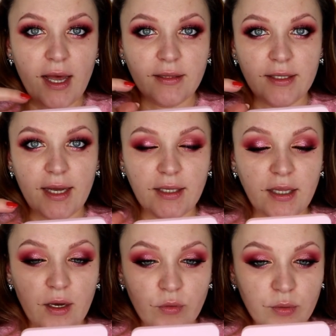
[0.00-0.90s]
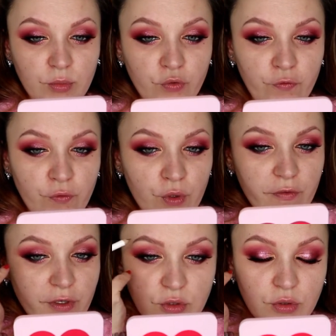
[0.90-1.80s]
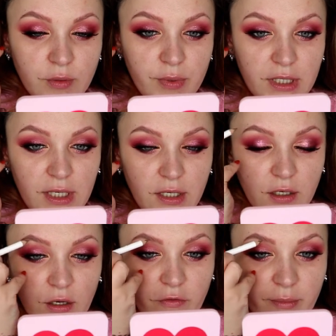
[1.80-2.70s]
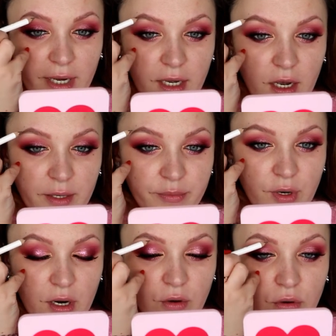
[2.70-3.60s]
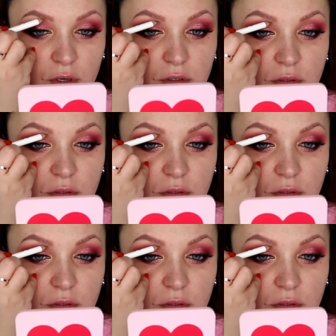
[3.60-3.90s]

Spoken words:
and then I will move forward to the beginning of my eyebrow.